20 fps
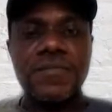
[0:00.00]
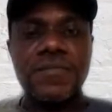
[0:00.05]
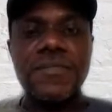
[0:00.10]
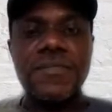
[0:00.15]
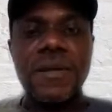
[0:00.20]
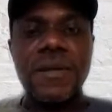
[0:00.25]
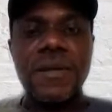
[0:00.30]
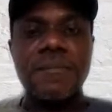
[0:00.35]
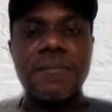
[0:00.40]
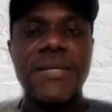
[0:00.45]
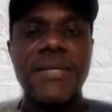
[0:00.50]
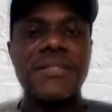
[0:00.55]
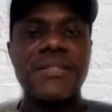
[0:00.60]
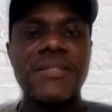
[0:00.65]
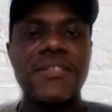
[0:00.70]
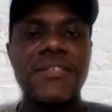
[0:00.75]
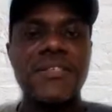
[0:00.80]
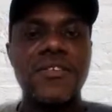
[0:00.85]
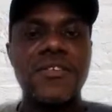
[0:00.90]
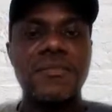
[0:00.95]

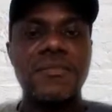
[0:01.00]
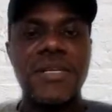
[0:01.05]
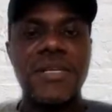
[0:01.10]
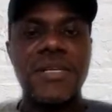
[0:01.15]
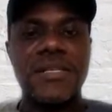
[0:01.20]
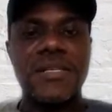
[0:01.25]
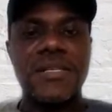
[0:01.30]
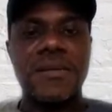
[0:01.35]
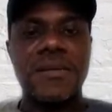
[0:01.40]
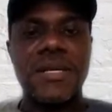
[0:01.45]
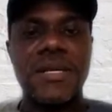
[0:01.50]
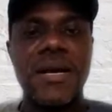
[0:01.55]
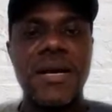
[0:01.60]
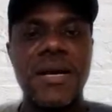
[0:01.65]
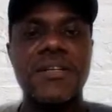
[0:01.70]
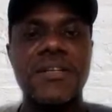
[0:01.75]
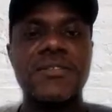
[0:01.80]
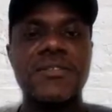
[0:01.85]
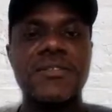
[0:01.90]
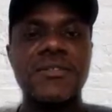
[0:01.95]
mandate of Mazi Nnamdi
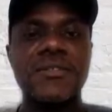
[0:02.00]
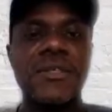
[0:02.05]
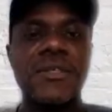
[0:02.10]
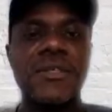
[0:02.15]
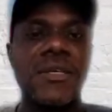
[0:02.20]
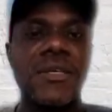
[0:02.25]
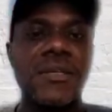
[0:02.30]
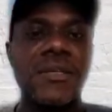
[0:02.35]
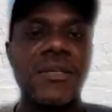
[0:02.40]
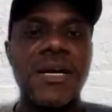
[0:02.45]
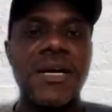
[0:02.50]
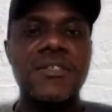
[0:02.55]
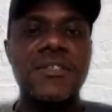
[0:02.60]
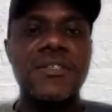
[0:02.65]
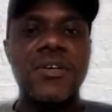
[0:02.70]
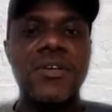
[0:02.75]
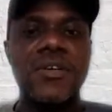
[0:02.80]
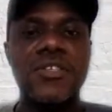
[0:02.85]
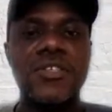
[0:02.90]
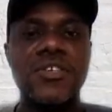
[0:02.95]
Kanu and the
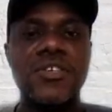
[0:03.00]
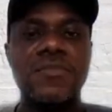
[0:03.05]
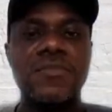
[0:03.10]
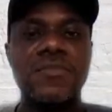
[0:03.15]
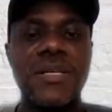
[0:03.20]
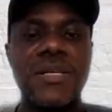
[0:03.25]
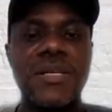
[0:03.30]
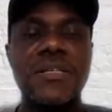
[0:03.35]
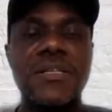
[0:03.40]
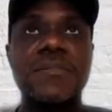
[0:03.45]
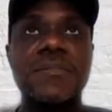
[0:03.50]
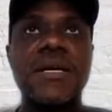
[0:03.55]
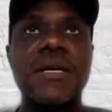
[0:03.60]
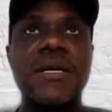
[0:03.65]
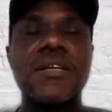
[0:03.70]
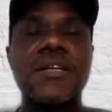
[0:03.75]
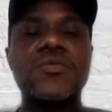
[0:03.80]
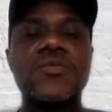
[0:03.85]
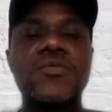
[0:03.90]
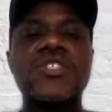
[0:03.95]
ideology of Mazi Nnamdi
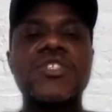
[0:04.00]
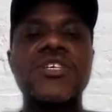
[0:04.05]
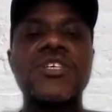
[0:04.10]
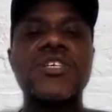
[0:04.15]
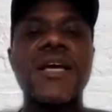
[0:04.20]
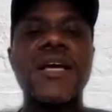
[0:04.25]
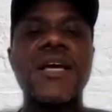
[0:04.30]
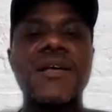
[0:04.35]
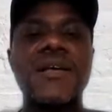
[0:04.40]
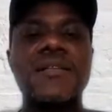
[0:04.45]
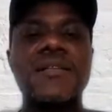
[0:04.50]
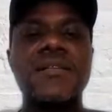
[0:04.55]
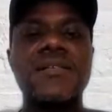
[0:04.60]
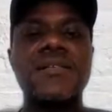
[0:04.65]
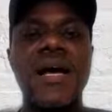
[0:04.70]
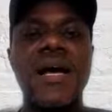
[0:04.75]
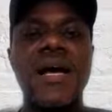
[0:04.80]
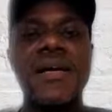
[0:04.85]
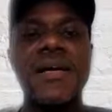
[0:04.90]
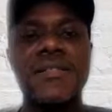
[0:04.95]
Kanu, which he has
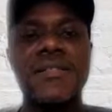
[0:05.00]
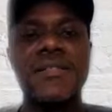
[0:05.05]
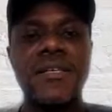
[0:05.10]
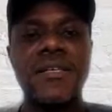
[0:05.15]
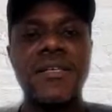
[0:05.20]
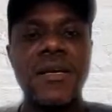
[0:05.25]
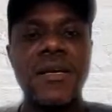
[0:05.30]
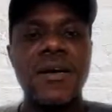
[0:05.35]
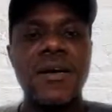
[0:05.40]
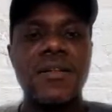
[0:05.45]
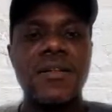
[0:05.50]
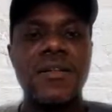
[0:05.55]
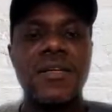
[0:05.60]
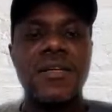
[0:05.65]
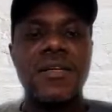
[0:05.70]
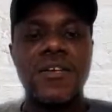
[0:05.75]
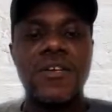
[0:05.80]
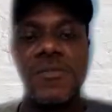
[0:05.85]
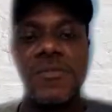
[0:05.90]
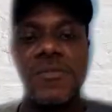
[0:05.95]
designed under
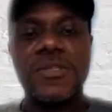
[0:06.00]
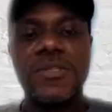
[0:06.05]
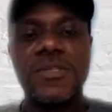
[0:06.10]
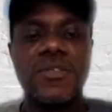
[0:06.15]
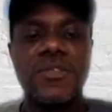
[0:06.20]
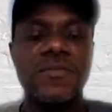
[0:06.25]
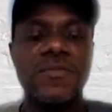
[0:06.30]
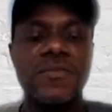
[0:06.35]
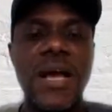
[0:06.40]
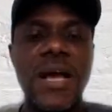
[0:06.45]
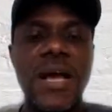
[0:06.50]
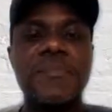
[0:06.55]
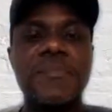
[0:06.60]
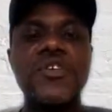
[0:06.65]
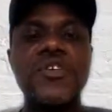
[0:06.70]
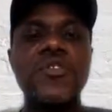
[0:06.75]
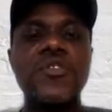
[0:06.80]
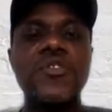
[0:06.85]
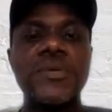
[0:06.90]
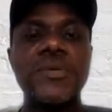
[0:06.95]
the auspices of
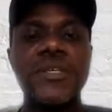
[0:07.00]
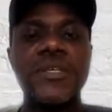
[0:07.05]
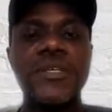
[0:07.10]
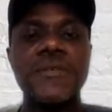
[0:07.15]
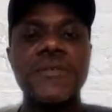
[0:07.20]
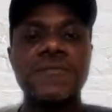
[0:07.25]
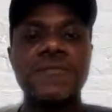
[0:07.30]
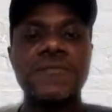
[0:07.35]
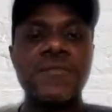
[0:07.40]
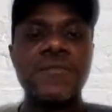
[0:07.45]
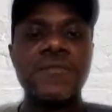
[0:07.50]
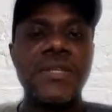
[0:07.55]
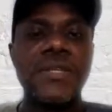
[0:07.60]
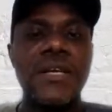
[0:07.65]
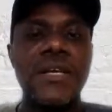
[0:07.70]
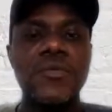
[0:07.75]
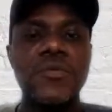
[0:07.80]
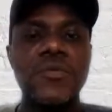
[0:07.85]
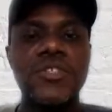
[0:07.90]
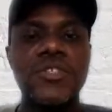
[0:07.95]
IPOB,
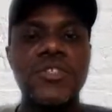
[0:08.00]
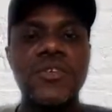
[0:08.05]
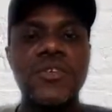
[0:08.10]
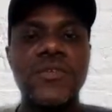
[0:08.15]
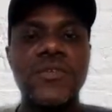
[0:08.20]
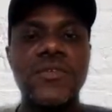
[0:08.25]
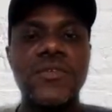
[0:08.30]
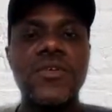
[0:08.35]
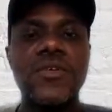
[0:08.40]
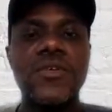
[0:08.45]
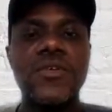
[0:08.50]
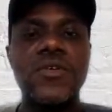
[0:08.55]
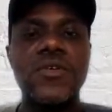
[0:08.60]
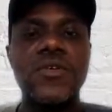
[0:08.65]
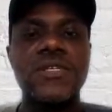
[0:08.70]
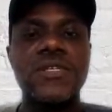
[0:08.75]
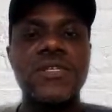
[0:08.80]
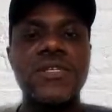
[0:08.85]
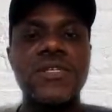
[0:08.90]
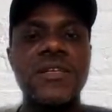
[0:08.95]
and which of course
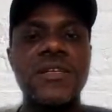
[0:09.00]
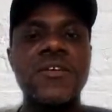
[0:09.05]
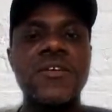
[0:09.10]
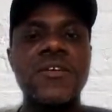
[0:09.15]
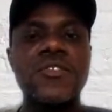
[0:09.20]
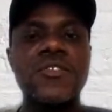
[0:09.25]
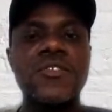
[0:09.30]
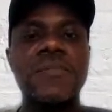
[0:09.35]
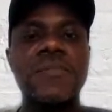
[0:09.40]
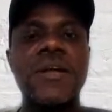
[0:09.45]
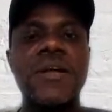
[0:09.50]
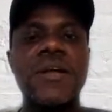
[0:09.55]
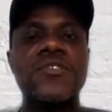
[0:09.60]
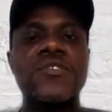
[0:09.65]
is in the autopilot